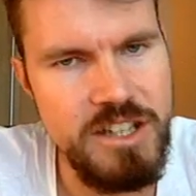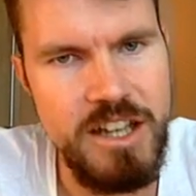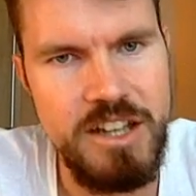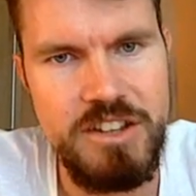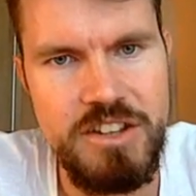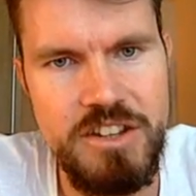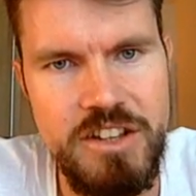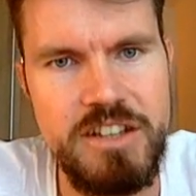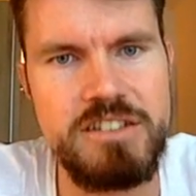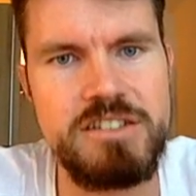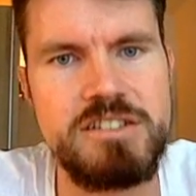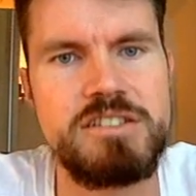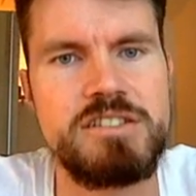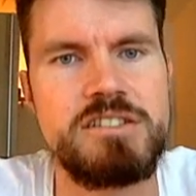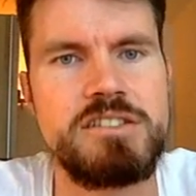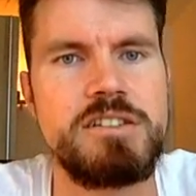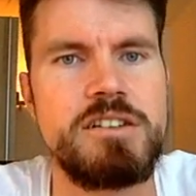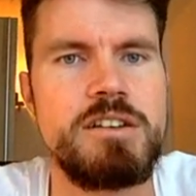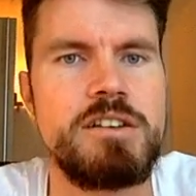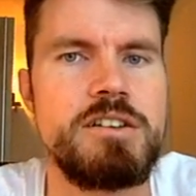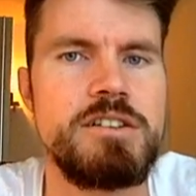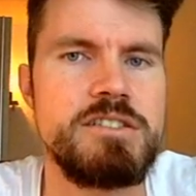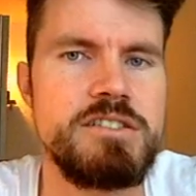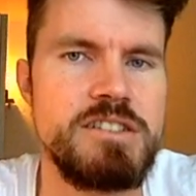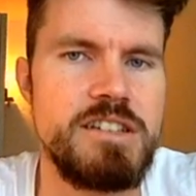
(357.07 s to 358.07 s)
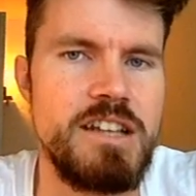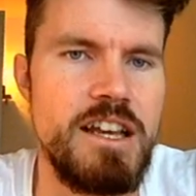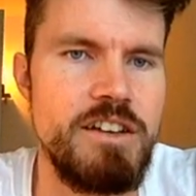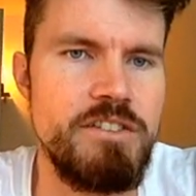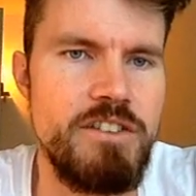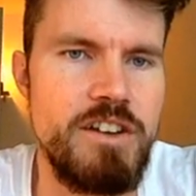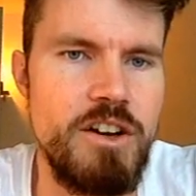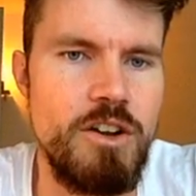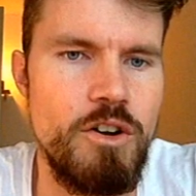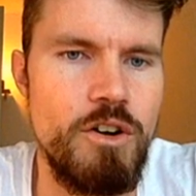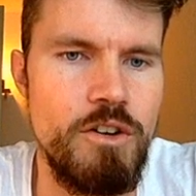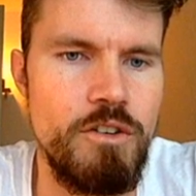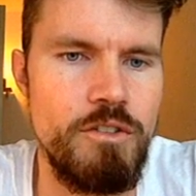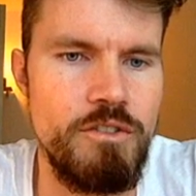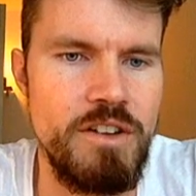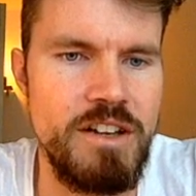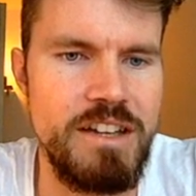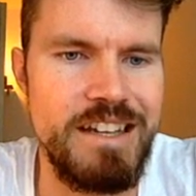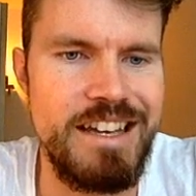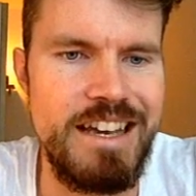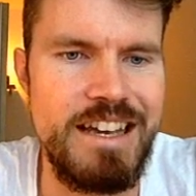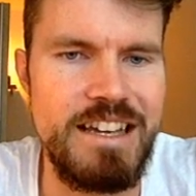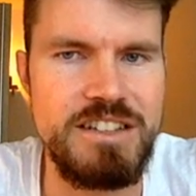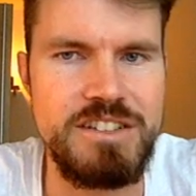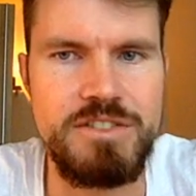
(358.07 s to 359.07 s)
and thus save a lot of
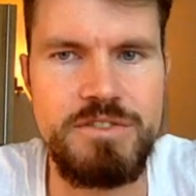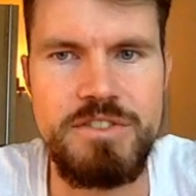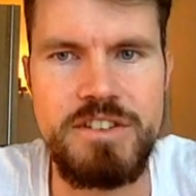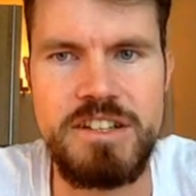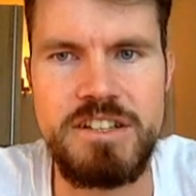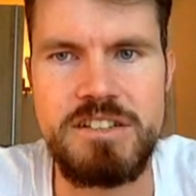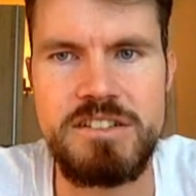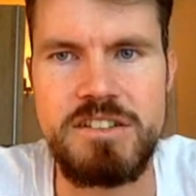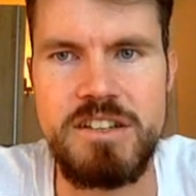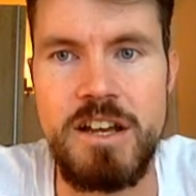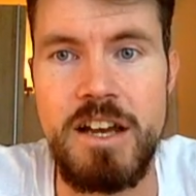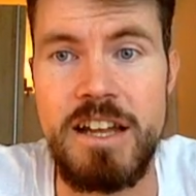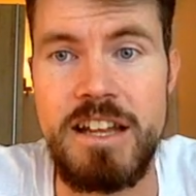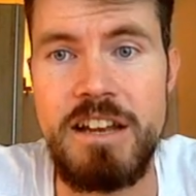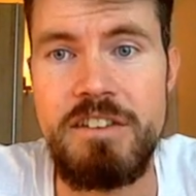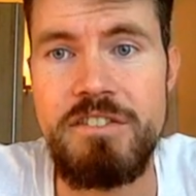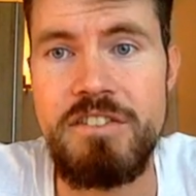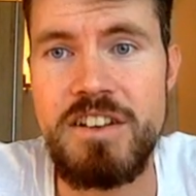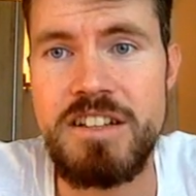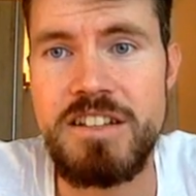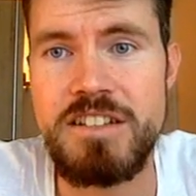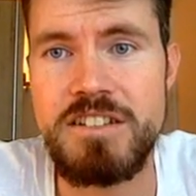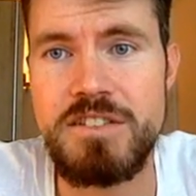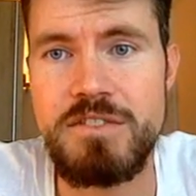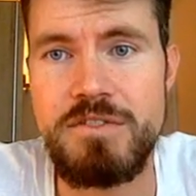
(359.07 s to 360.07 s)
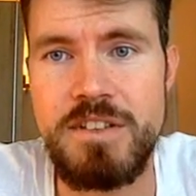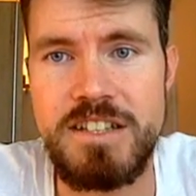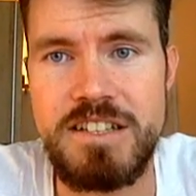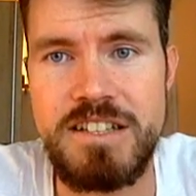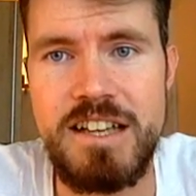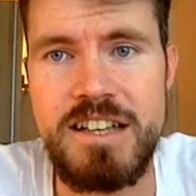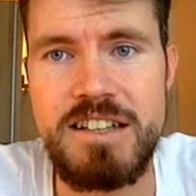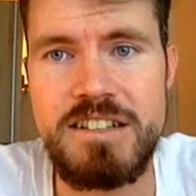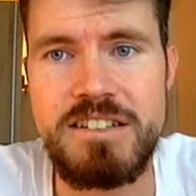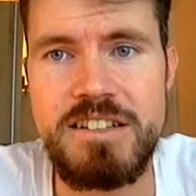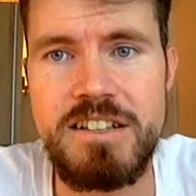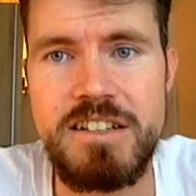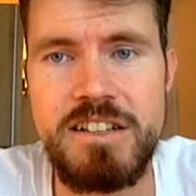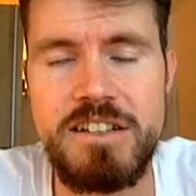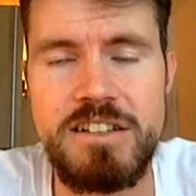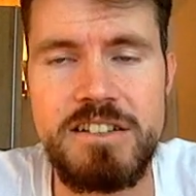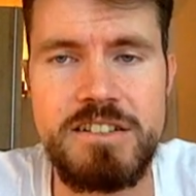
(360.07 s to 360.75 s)
gas fees. And I think this is fantastic.